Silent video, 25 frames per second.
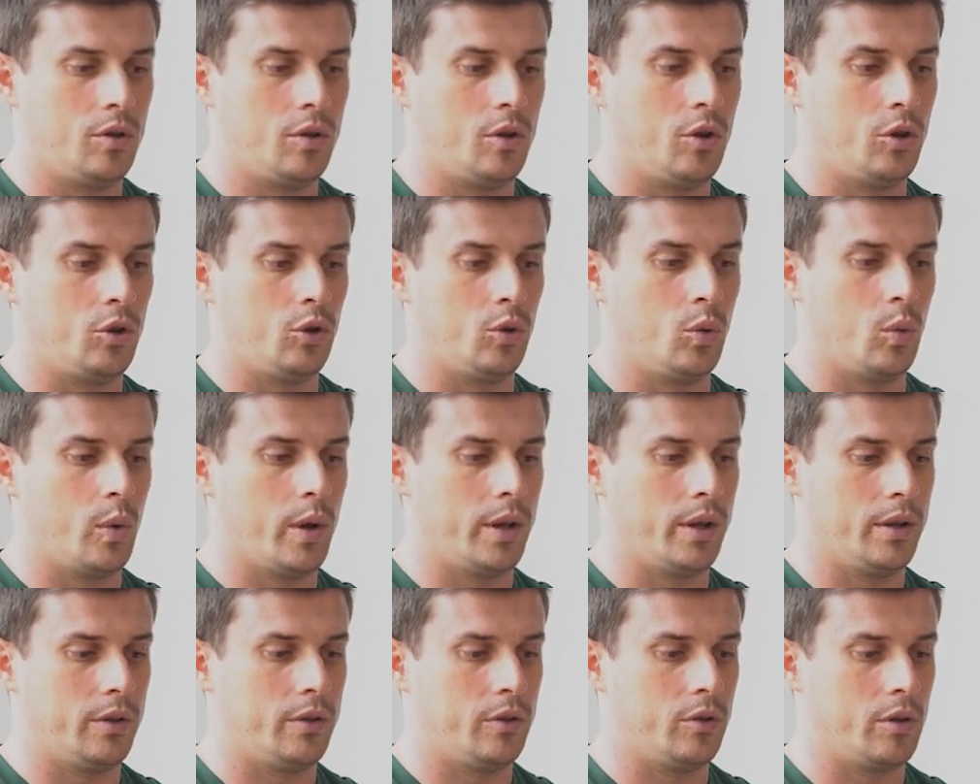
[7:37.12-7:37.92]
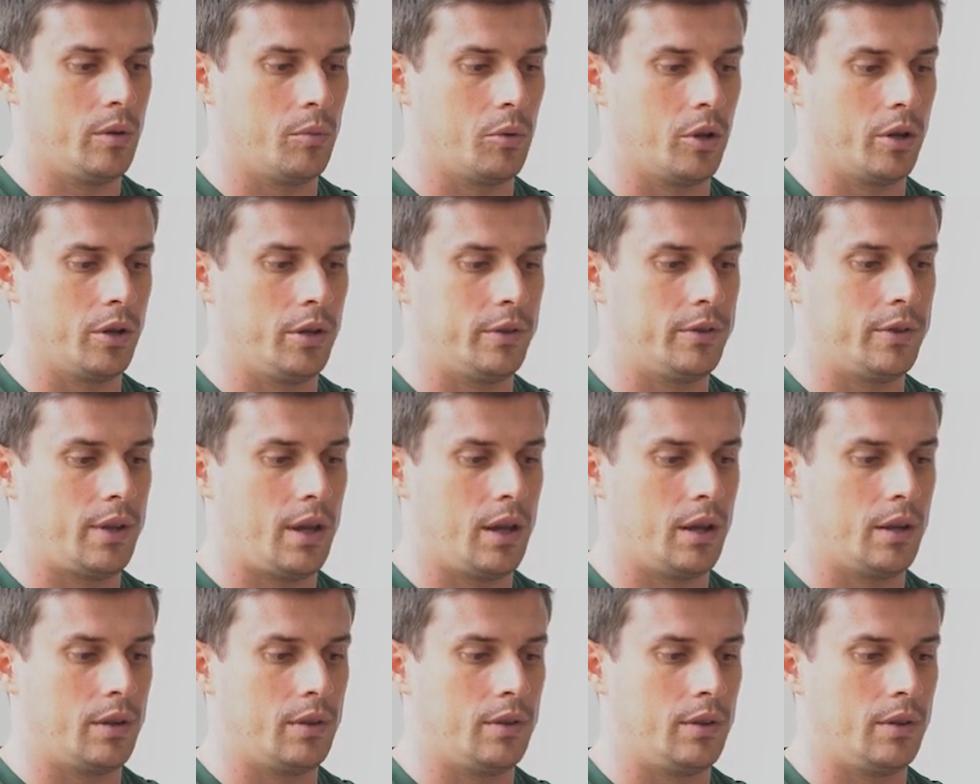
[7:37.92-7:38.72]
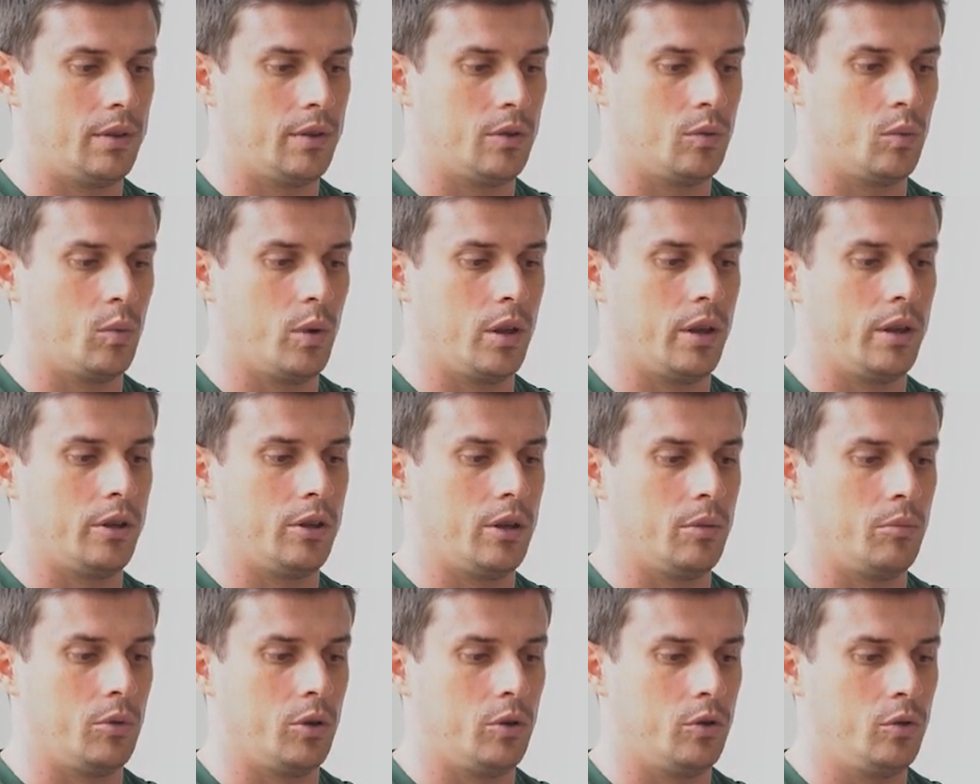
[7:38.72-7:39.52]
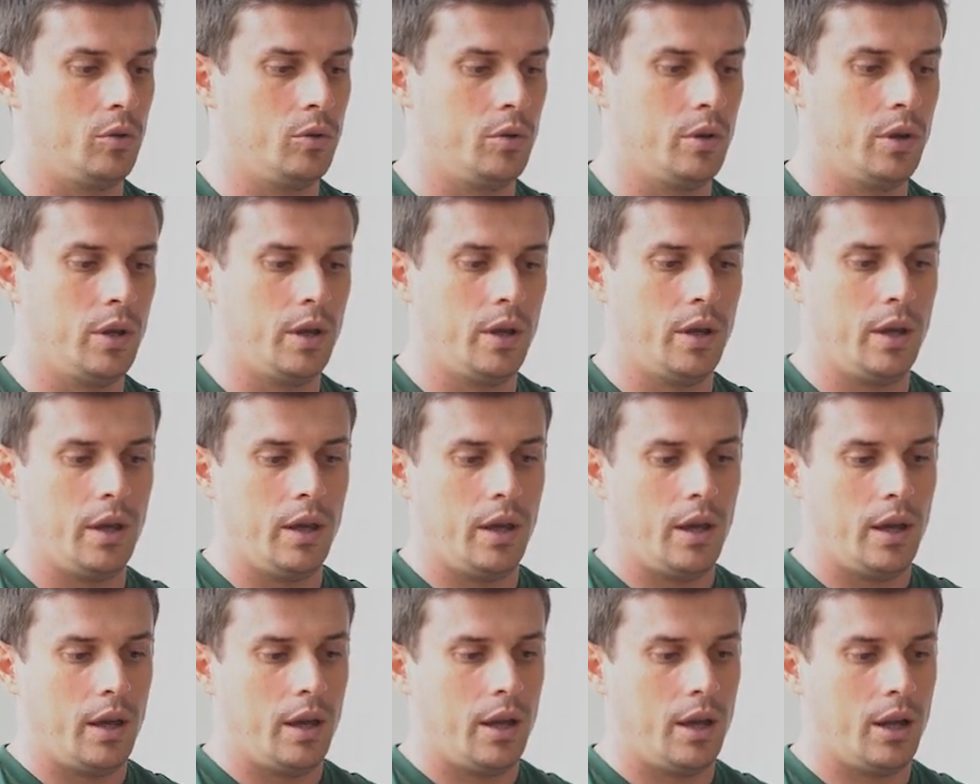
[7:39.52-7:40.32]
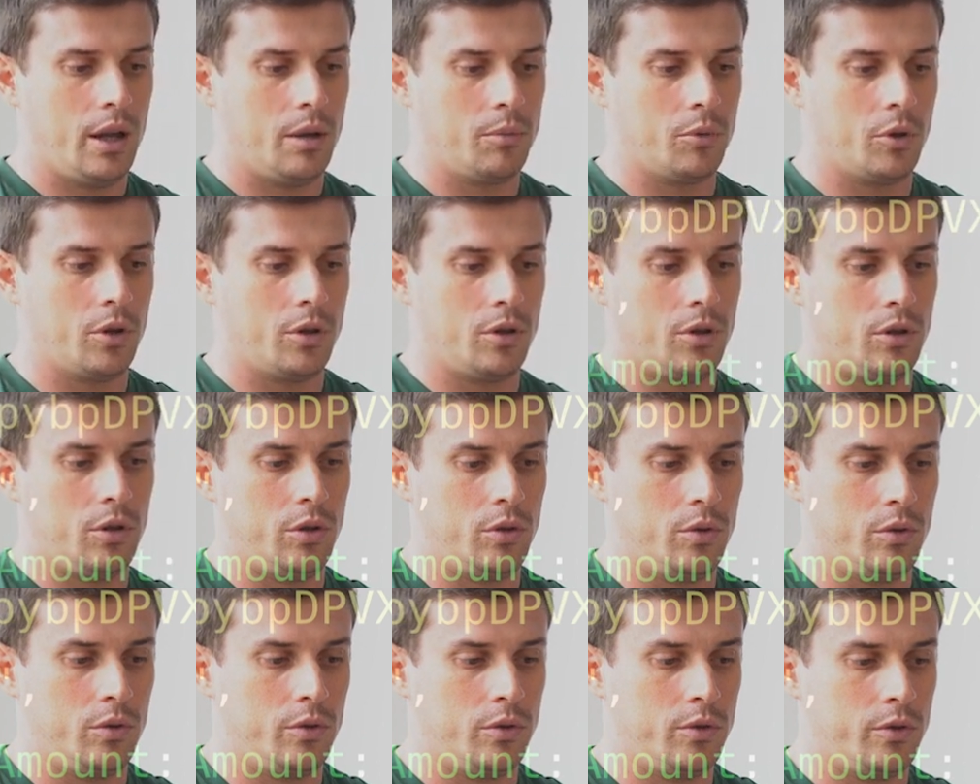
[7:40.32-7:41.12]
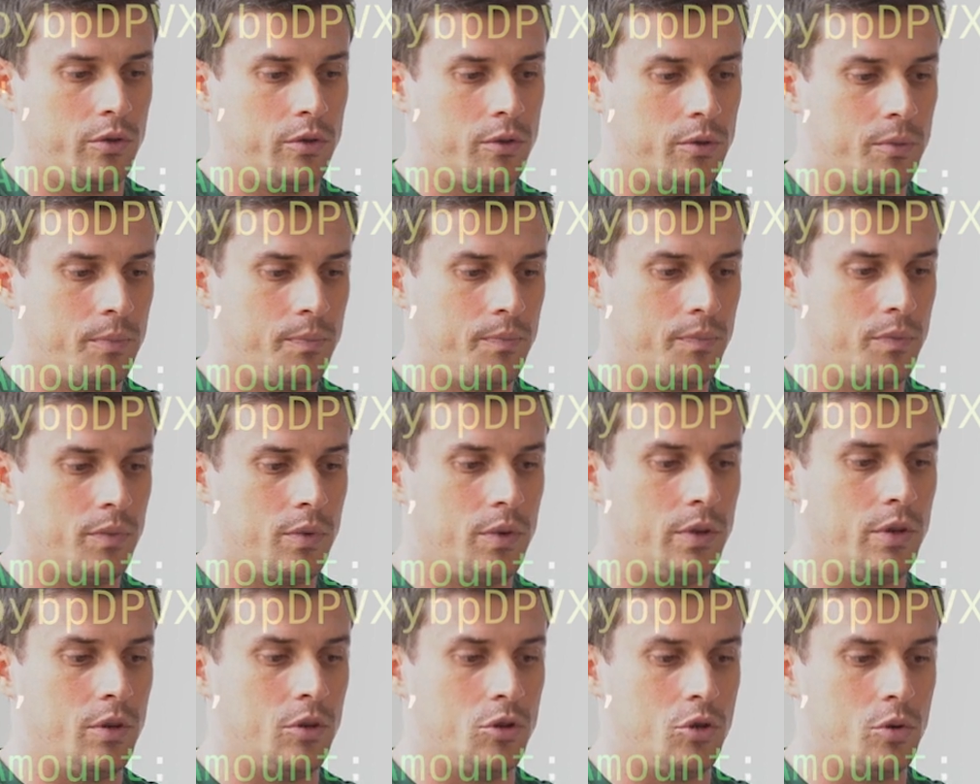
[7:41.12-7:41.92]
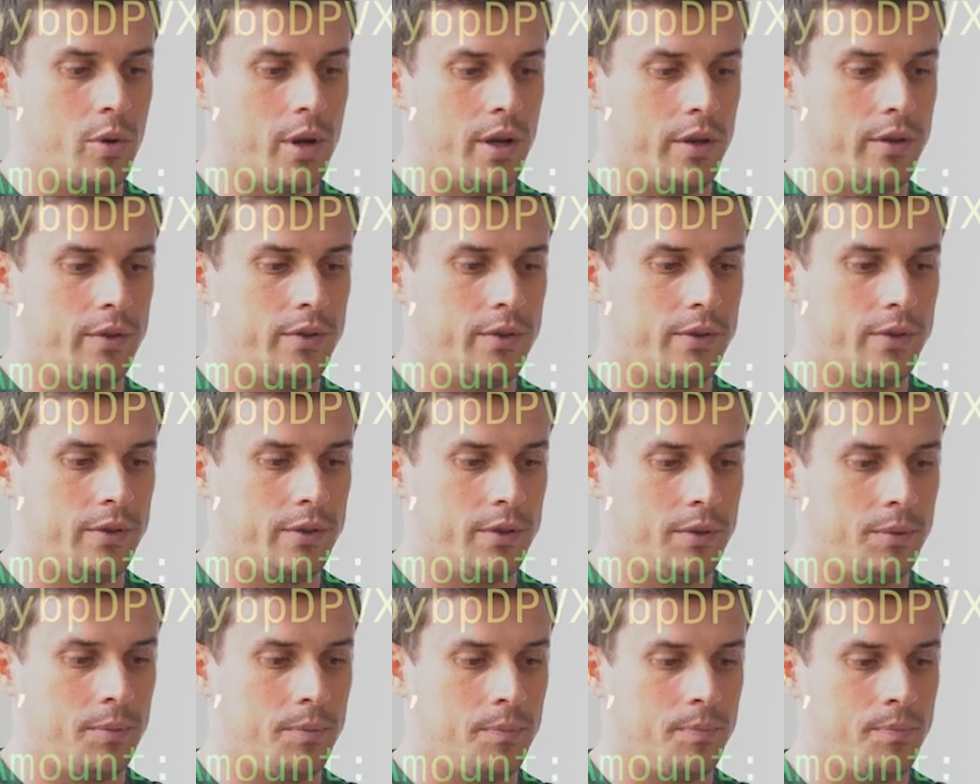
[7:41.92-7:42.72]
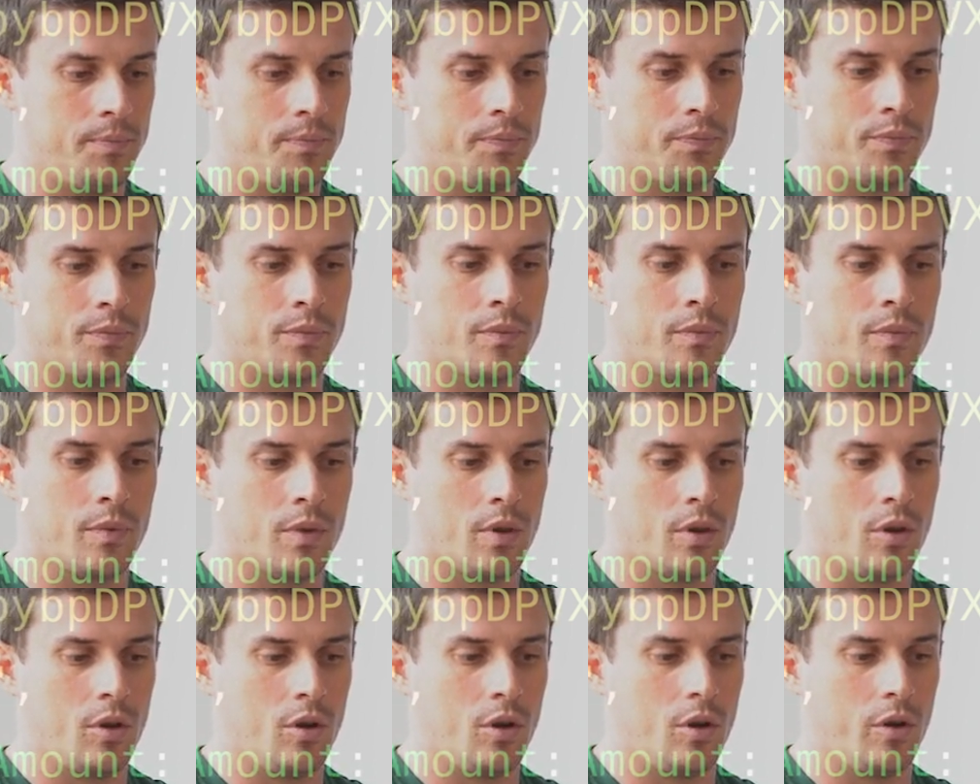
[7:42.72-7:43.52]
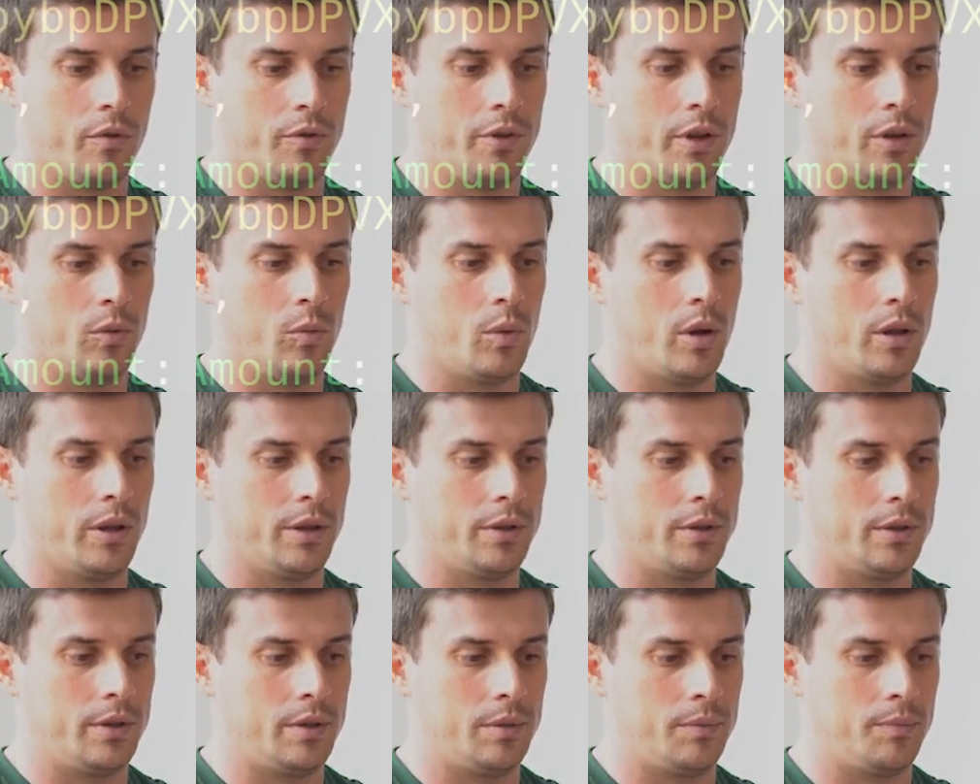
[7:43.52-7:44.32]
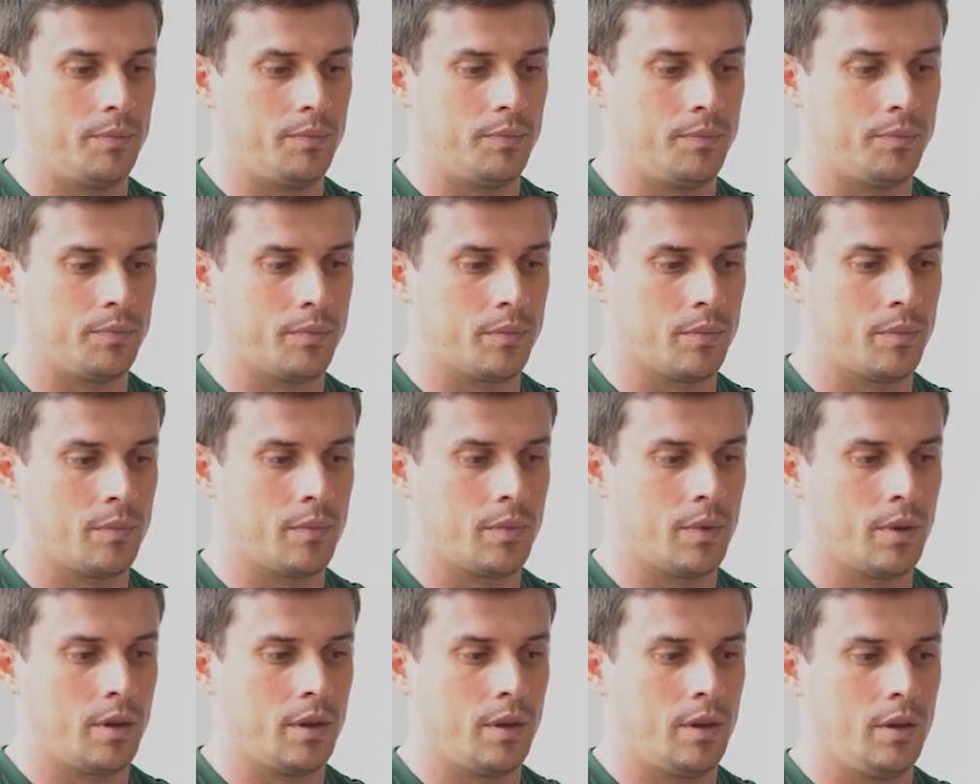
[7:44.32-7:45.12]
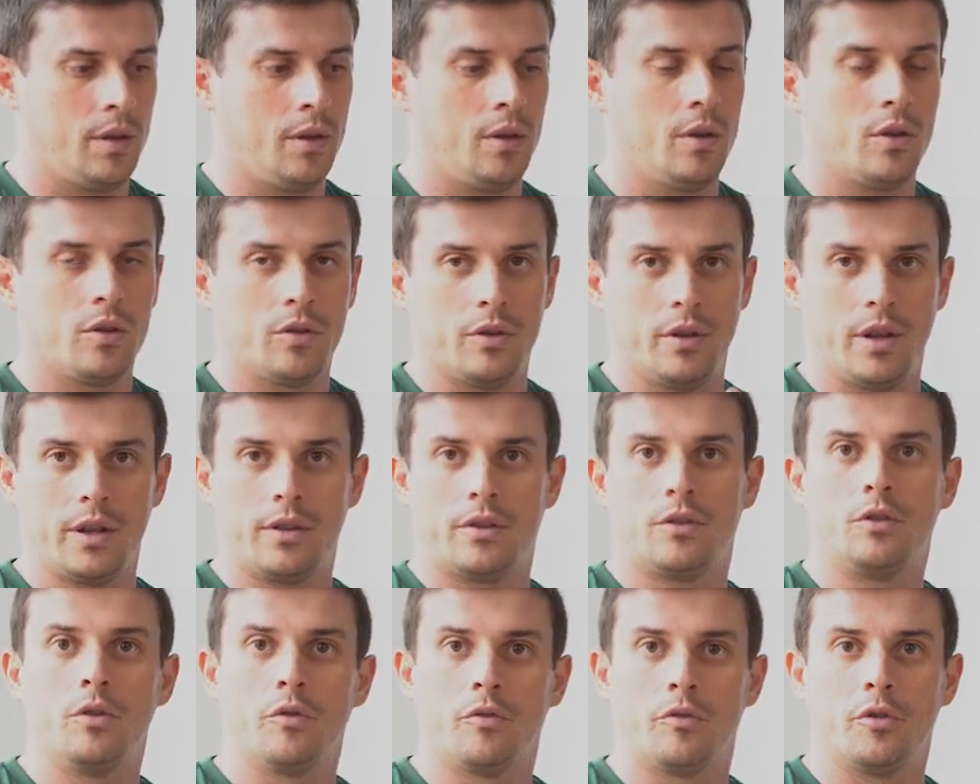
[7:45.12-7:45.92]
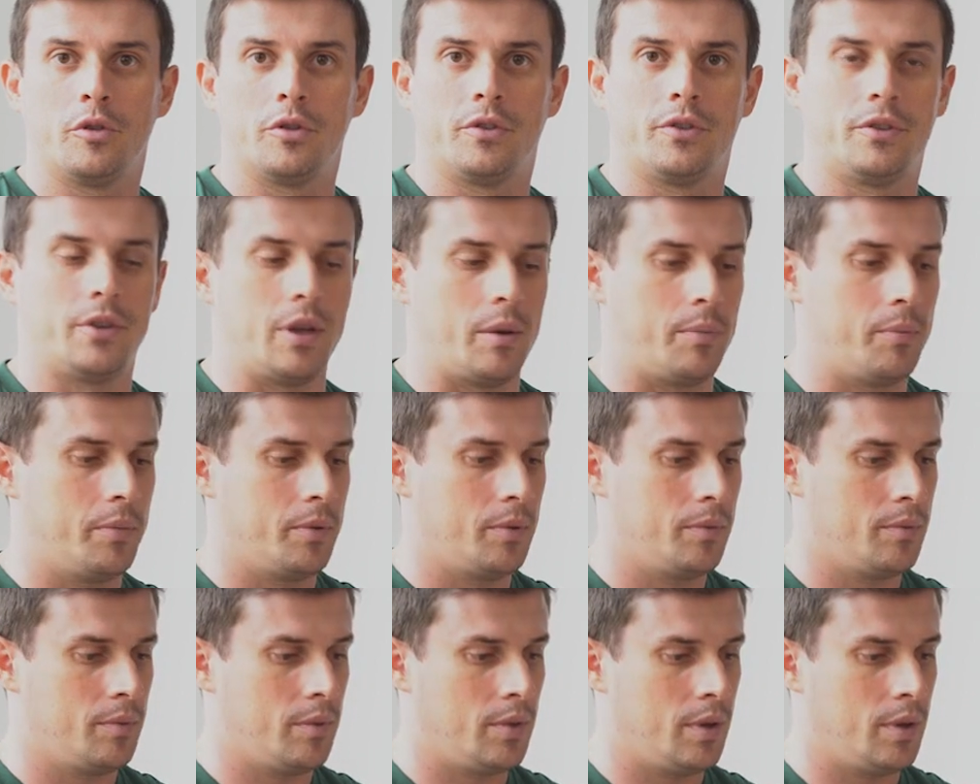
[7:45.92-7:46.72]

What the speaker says: a new wallet. So I'm going to take this wallet number 2 and I'm going to use the address of that wallet. So that's the first step.